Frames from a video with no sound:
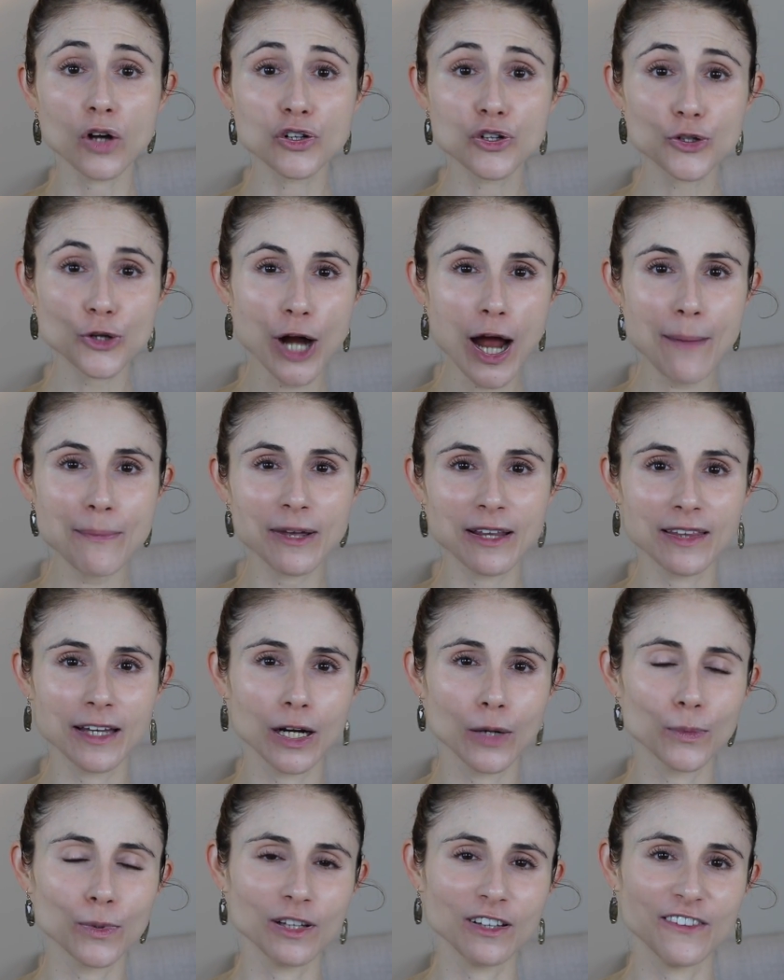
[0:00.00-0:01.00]
trapping
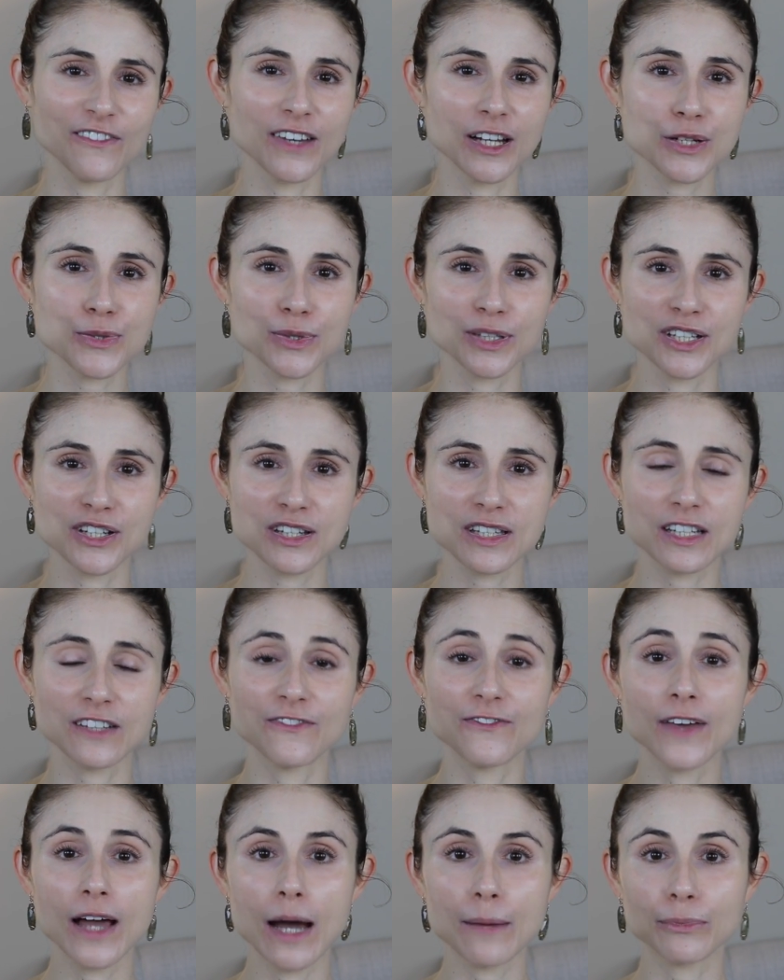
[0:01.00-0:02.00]
there will eventually just
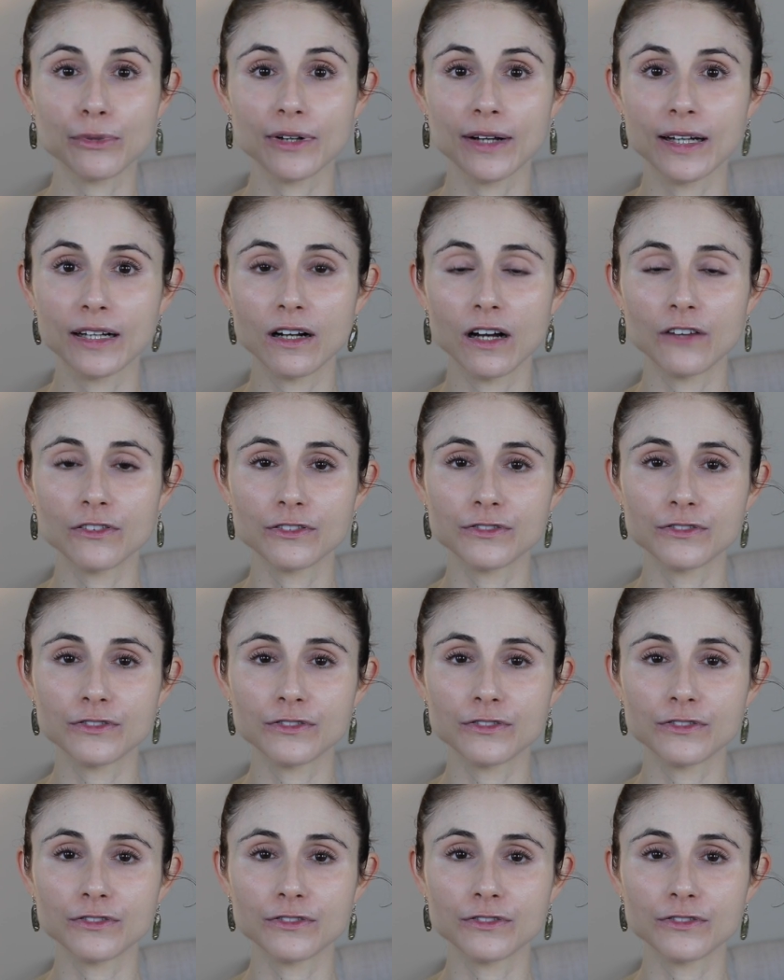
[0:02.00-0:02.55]
evaporate off